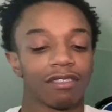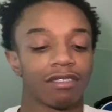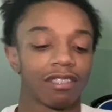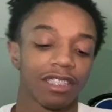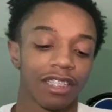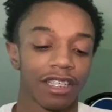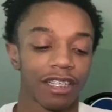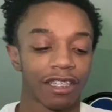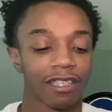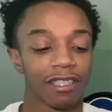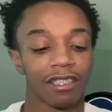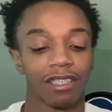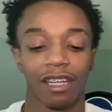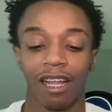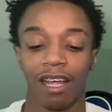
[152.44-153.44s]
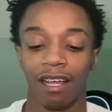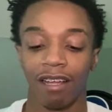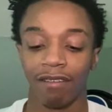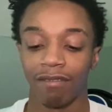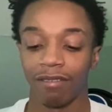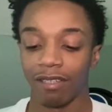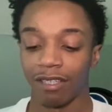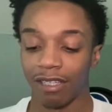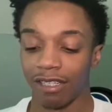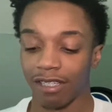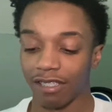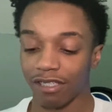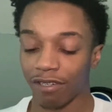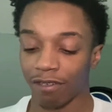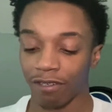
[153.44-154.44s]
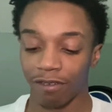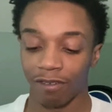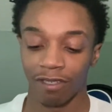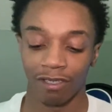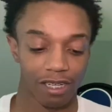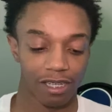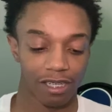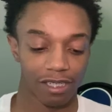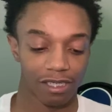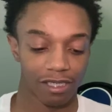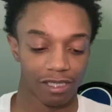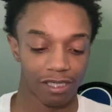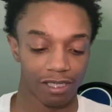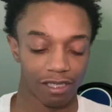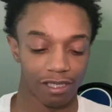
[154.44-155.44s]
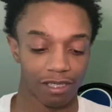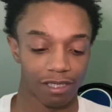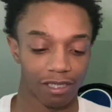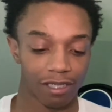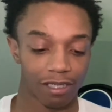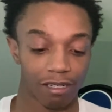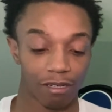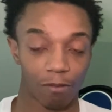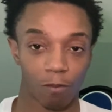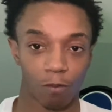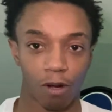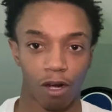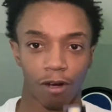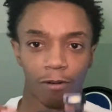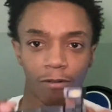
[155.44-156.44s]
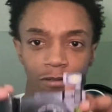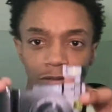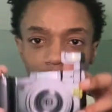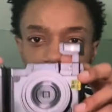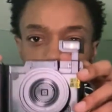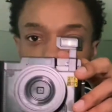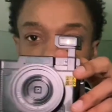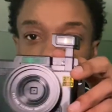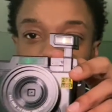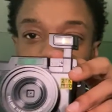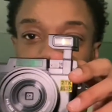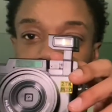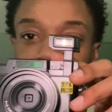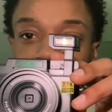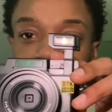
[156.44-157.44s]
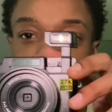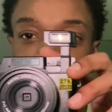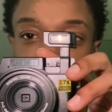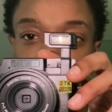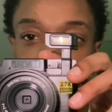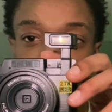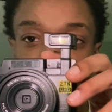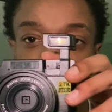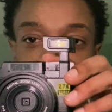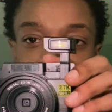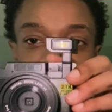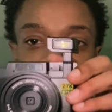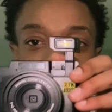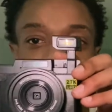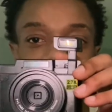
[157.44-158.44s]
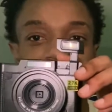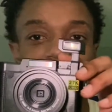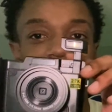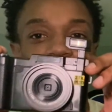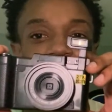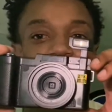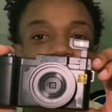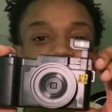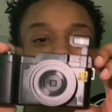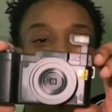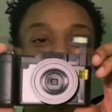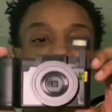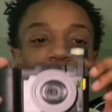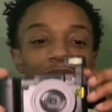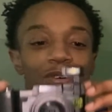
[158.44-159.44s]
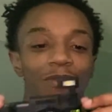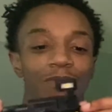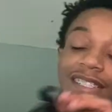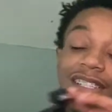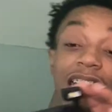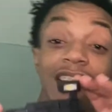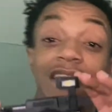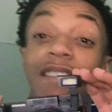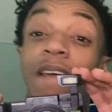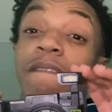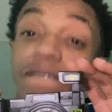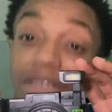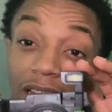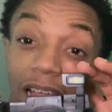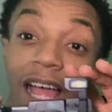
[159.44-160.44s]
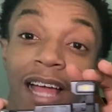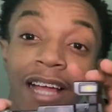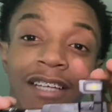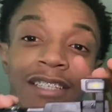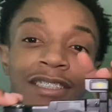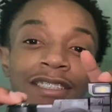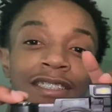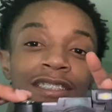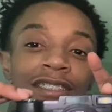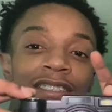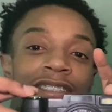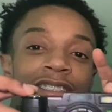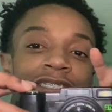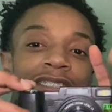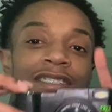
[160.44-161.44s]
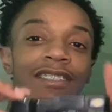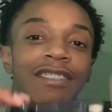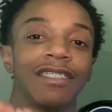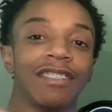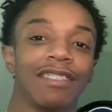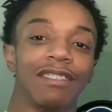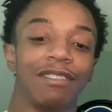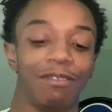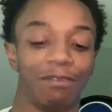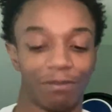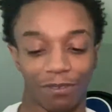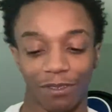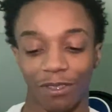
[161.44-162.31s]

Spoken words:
here live. Let's turn it on. Whoa, it's the flash. Boom, that's the flash. You feel